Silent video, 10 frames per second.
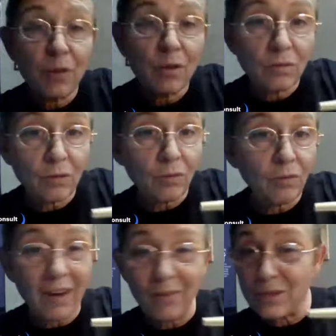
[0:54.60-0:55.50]
for those of you who've
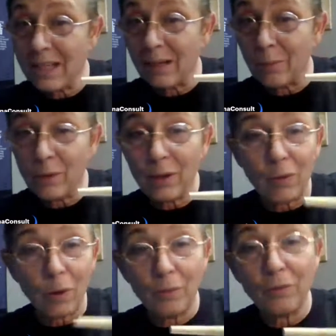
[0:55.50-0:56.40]
never seen a
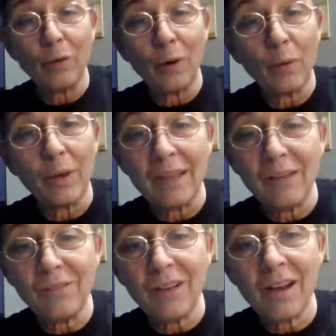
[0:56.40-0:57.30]
pre-roll before, what
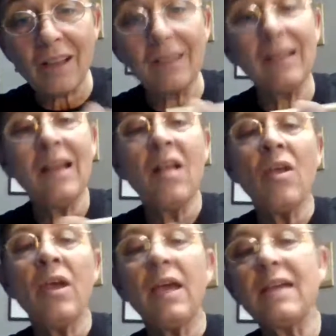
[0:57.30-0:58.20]
they've done
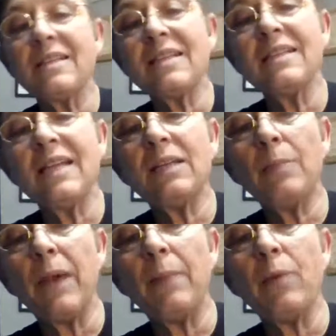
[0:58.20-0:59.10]
is they take the
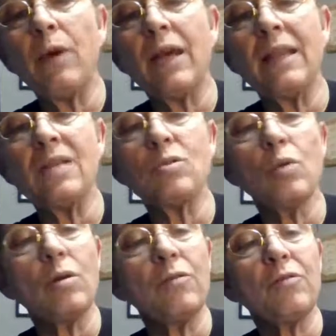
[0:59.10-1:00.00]
paper and they
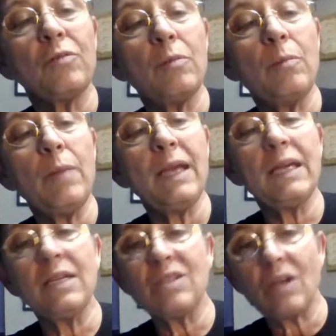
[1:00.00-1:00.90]
sort of make
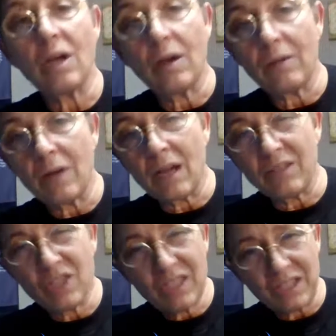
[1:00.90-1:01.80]
it into
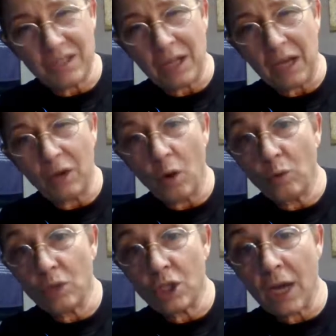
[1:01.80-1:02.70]
just a slight
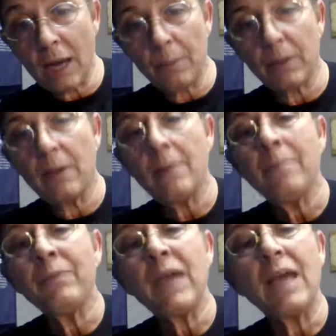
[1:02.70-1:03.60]
cone shape,
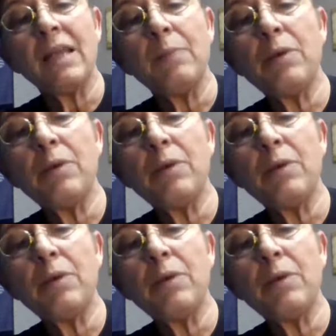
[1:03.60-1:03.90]
and they